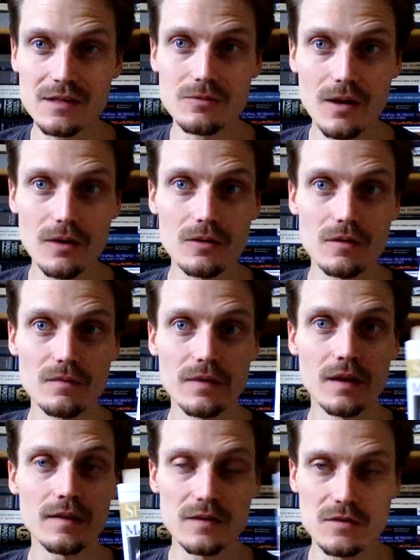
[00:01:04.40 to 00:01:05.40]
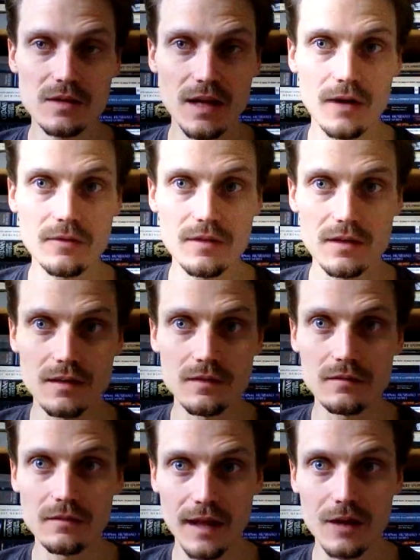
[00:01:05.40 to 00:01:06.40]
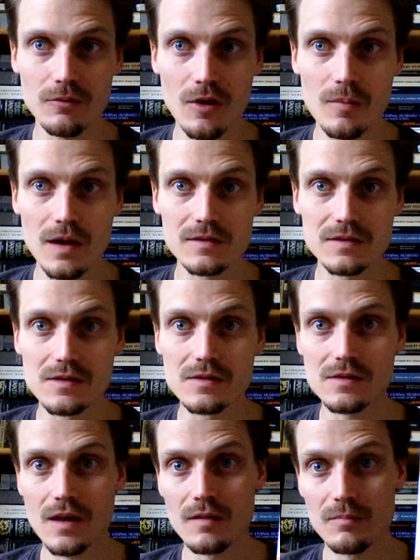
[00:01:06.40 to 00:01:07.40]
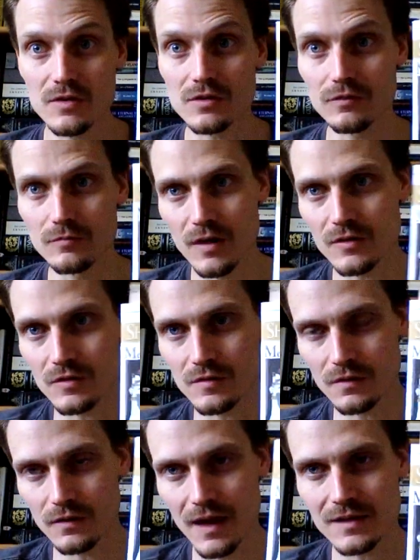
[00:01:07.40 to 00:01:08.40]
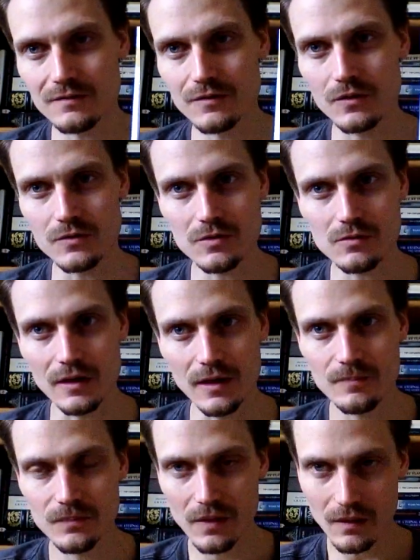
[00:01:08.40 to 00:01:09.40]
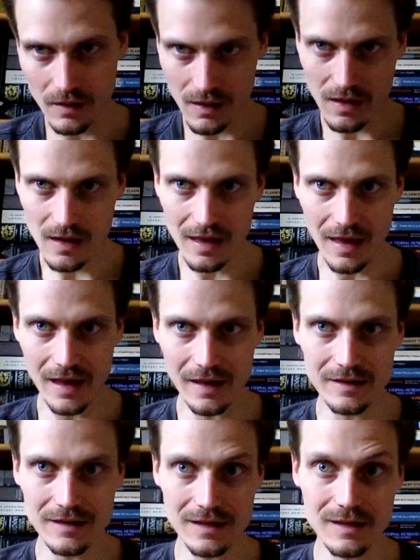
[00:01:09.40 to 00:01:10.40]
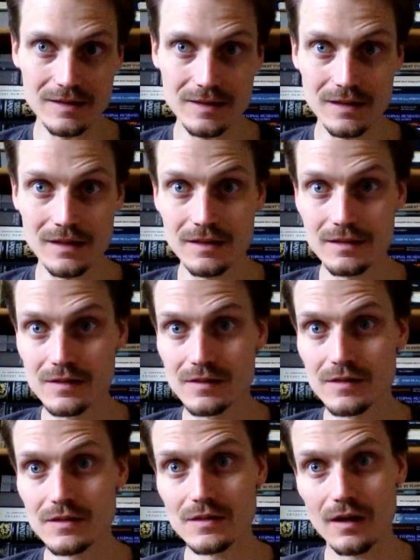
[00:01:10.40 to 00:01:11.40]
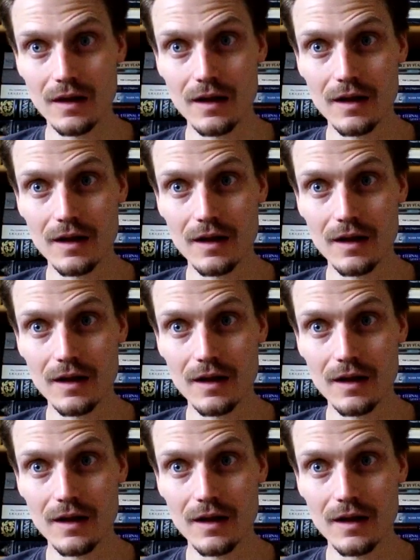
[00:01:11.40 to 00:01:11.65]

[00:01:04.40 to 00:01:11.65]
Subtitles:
he wrote, unless you count the late romances. And Measure for Measure is the last of those three. And it is